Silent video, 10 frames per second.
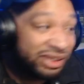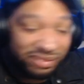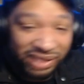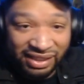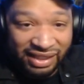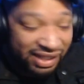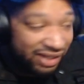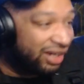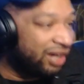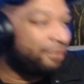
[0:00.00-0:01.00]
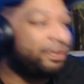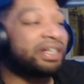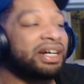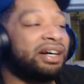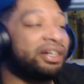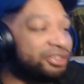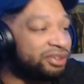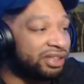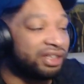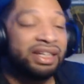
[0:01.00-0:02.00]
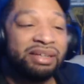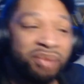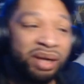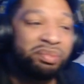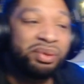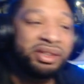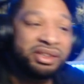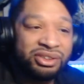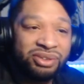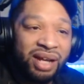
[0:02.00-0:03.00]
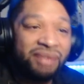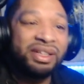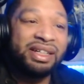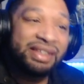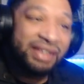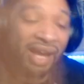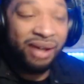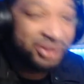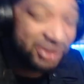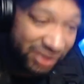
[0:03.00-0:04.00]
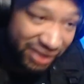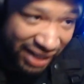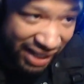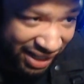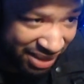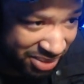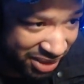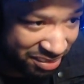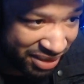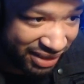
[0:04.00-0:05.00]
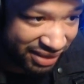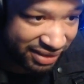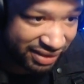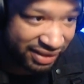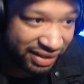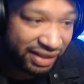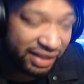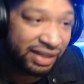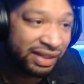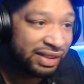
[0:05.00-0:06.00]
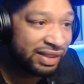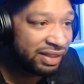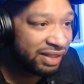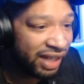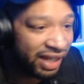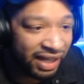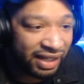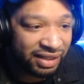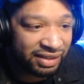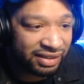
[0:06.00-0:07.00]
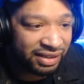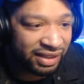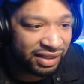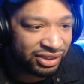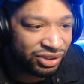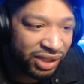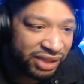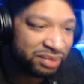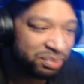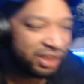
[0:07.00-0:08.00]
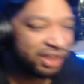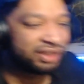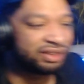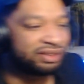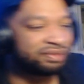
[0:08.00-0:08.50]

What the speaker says: right now. Fuck 100. My boy is driving 1,000 on the highway, man. And it's crazy because